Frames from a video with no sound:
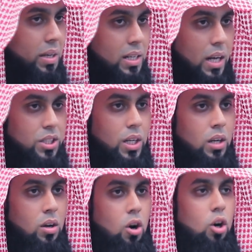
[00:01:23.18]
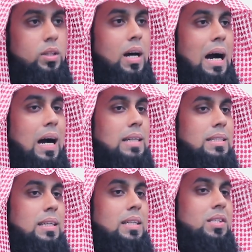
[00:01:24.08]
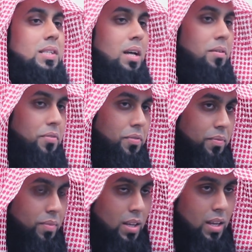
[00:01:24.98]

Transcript: be touching on the heart itself.